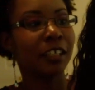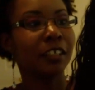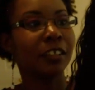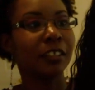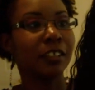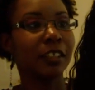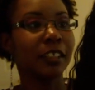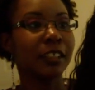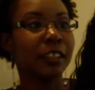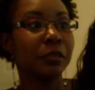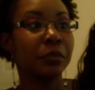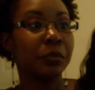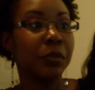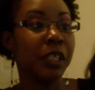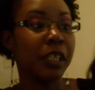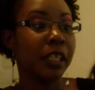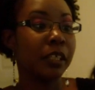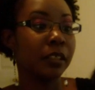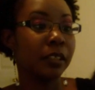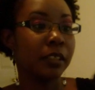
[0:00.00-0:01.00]
It looks, to
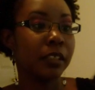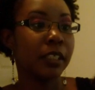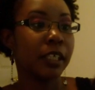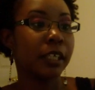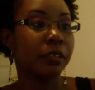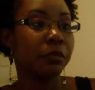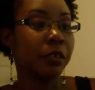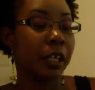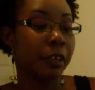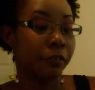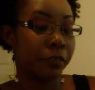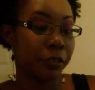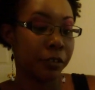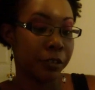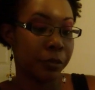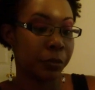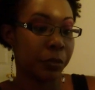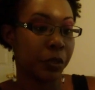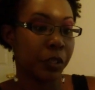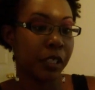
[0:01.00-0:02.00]
me, it looks like when I
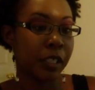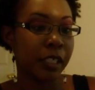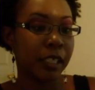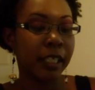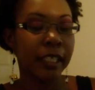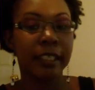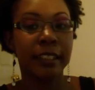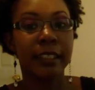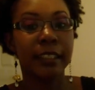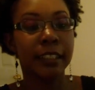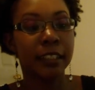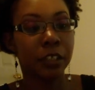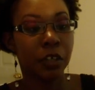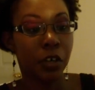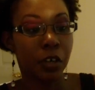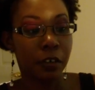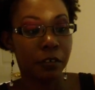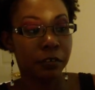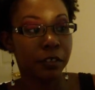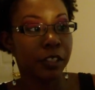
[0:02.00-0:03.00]
first bought it, and it's
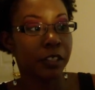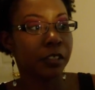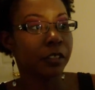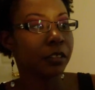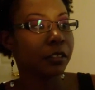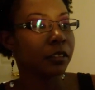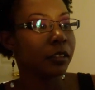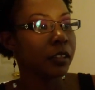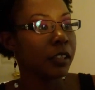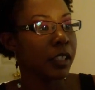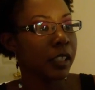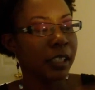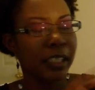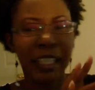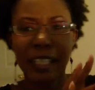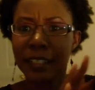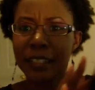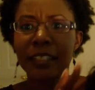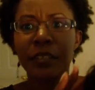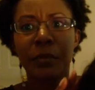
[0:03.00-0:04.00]
soft.
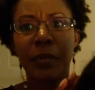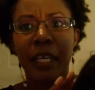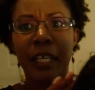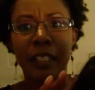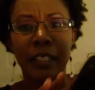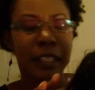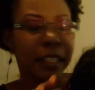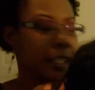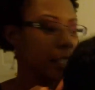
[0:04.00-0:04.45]
Yeah, that's the main